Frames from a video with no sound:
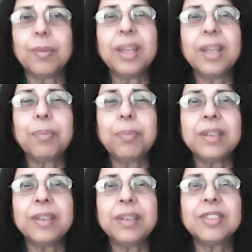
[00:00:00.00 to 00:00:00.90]

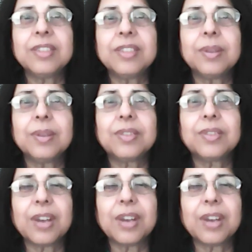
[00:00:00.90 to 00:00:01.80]
independence
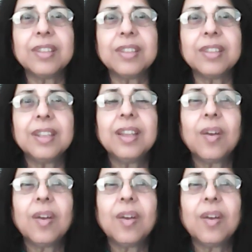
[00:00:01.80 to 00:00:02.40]
struggle